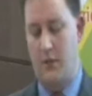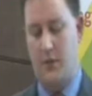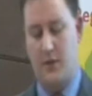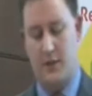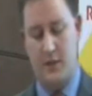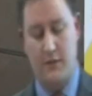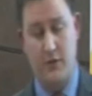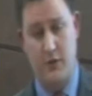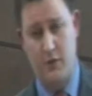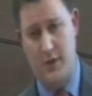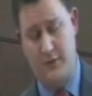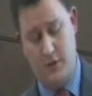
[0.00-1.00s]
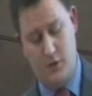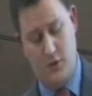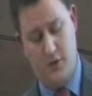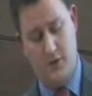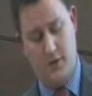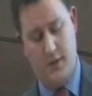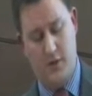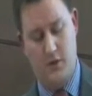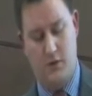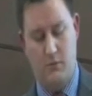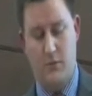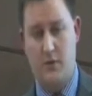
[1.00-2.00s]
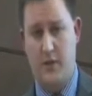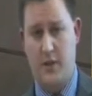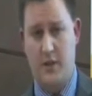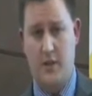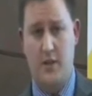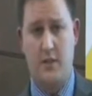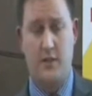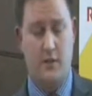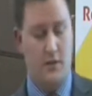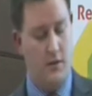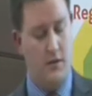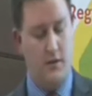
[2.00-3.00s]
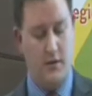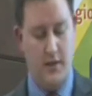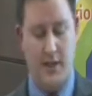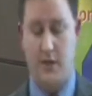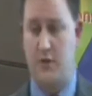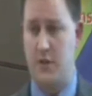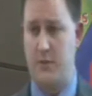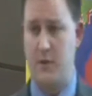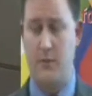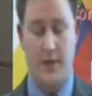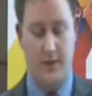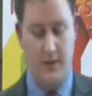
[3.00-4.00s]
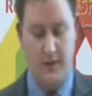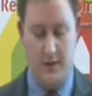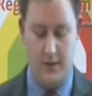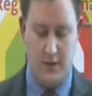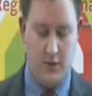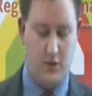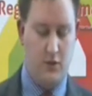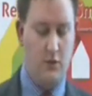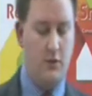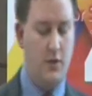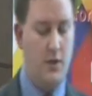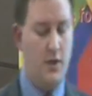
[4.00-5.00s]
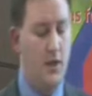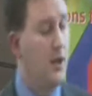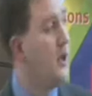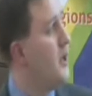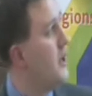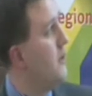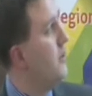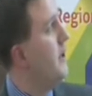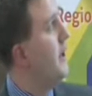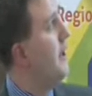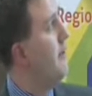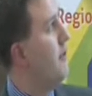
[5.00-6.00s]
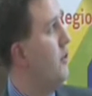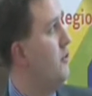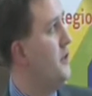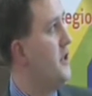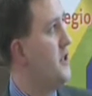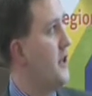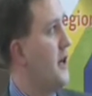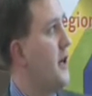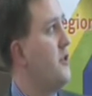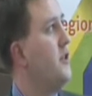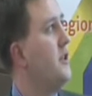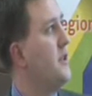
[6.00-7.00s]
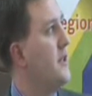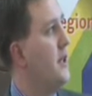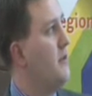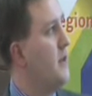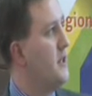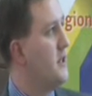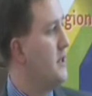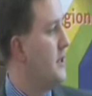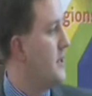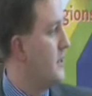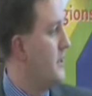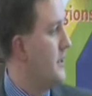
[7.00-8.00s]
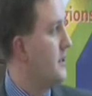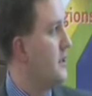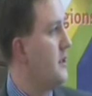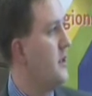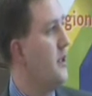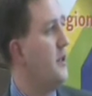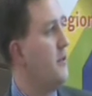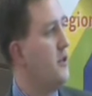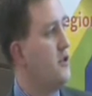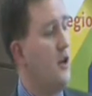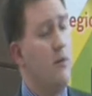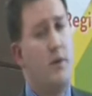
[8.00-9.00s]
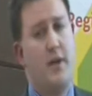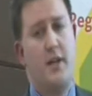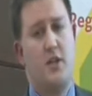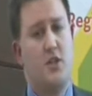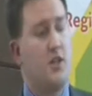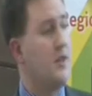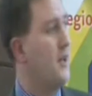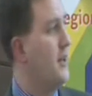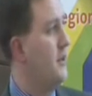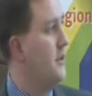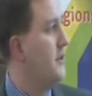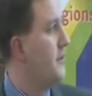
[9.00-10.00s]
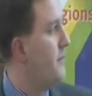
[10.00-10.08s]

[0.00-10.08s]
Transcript: But if they do have to go into a care home, we recognise that they cannot just be abandoned. So we have an all-day psychiatry telemedicine clinic being trialled by NHS Highland.